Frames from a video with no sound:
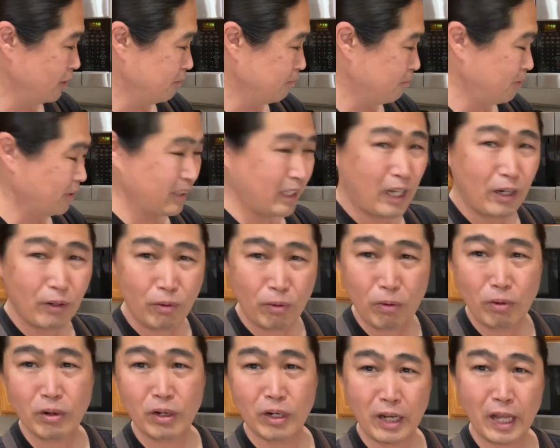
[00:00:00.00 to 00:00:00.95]
But not a
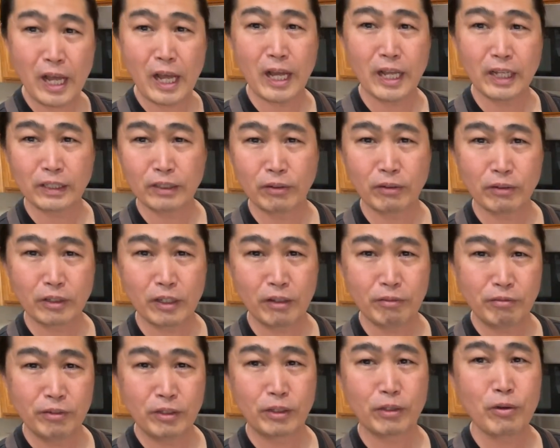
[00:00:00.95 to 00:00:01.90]
whole lot, okay,
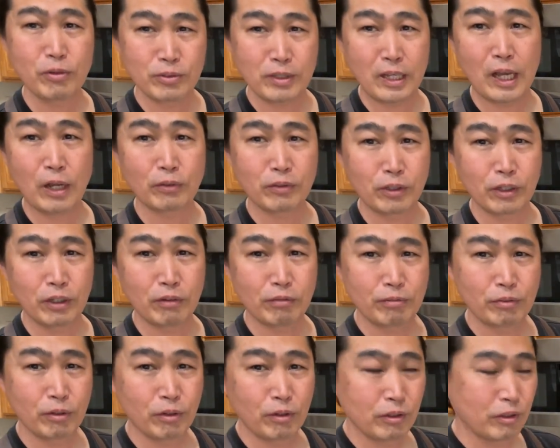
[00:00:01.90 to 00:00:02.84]
videos out there
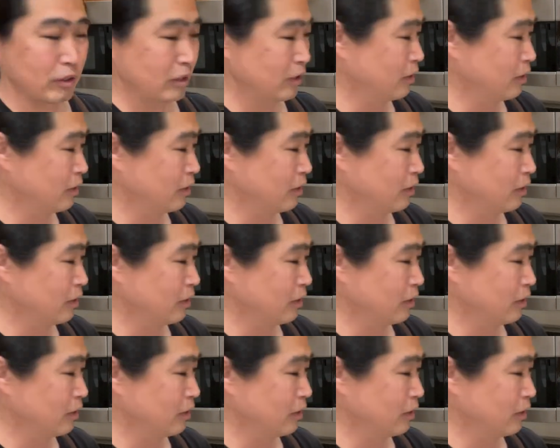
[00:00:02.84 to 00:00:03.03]
for